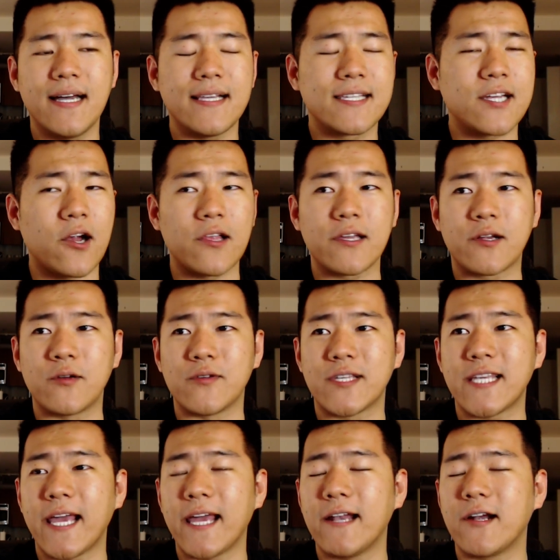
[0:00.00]
Scarlet
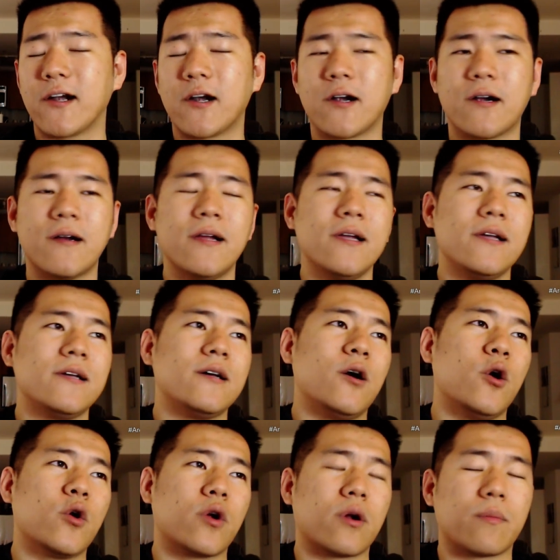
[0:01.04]
Crusader,
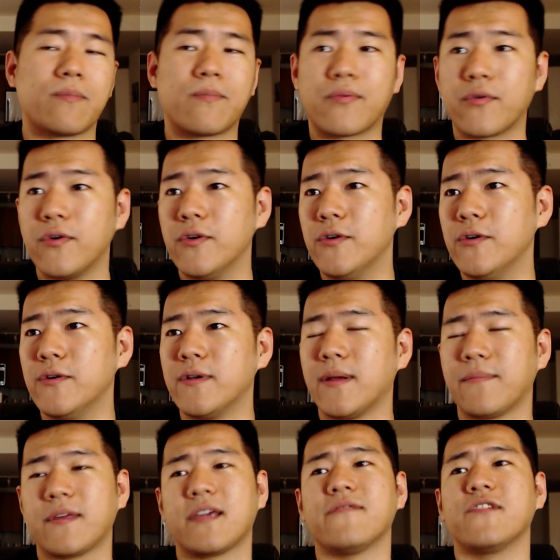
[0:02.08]
Ogre Brute.
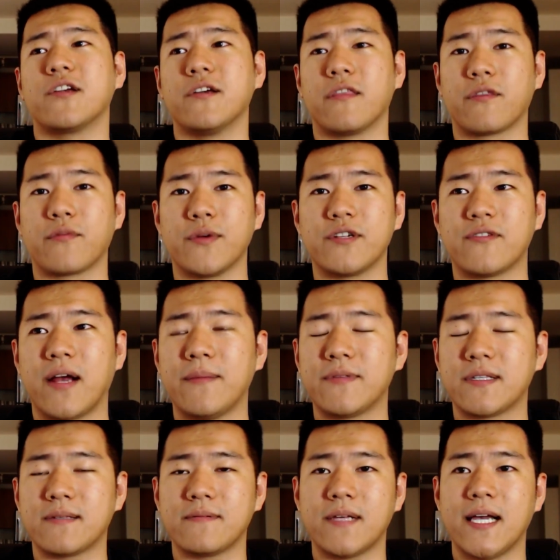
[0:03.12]
I'm thinking of the good
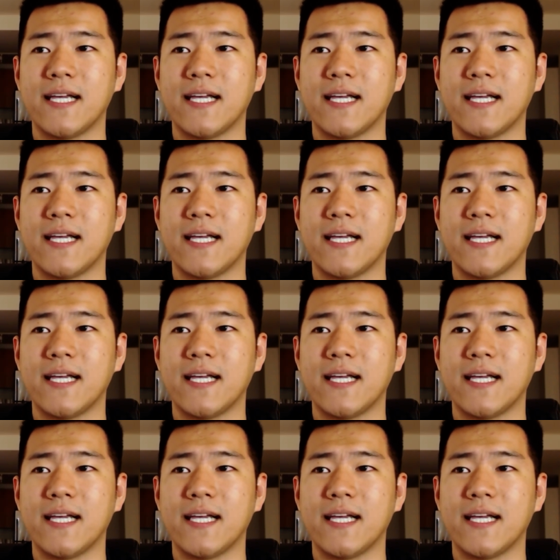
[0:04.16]
3-drops.